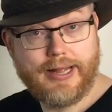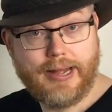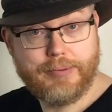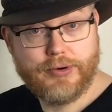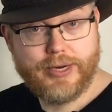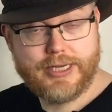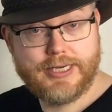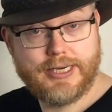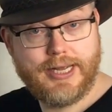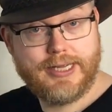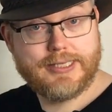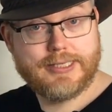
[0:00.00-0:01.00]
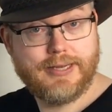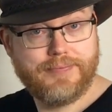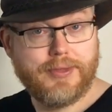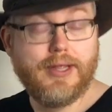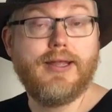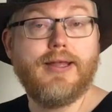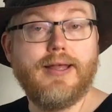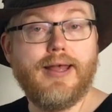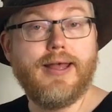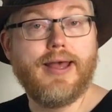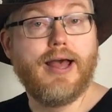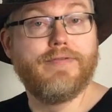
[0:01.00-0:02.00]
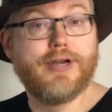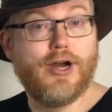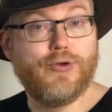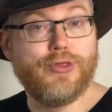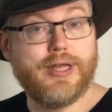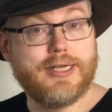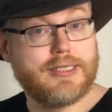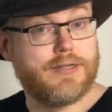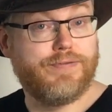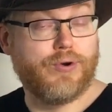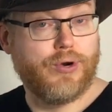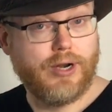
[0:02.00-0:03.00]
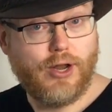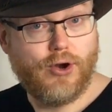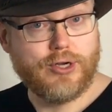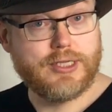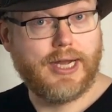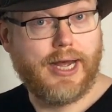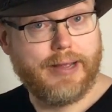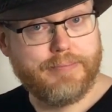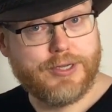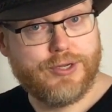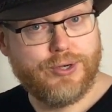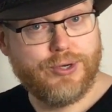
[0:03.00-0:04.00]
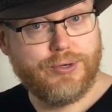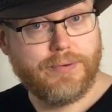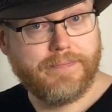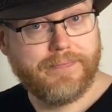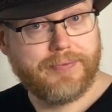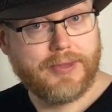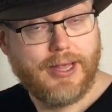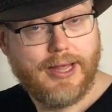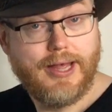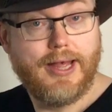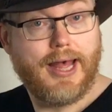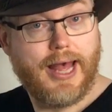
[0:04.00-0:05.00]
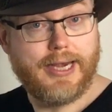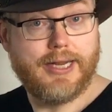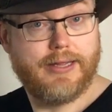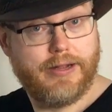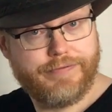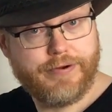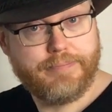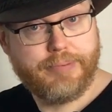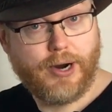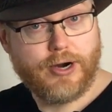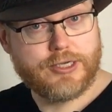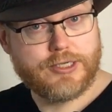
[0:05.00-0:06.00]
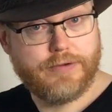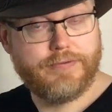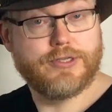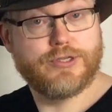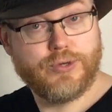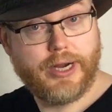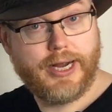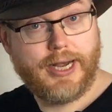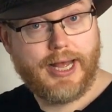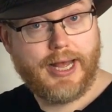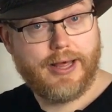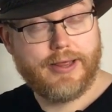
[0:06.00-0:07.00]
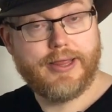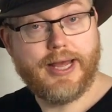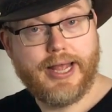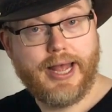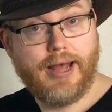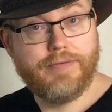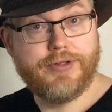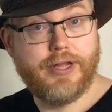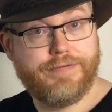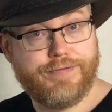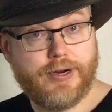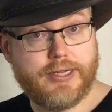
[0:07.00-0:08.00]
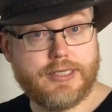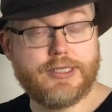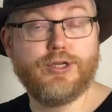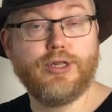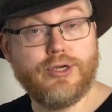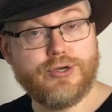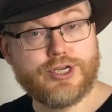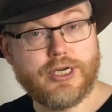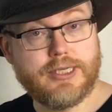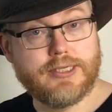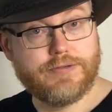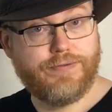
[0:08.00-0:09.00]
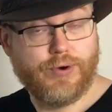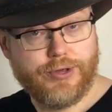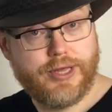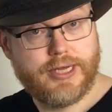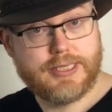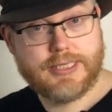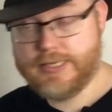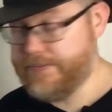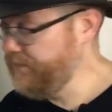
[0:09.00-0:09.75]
Aborigines have known this for a long time too. And in different parts of Australia, they have different solutions for this.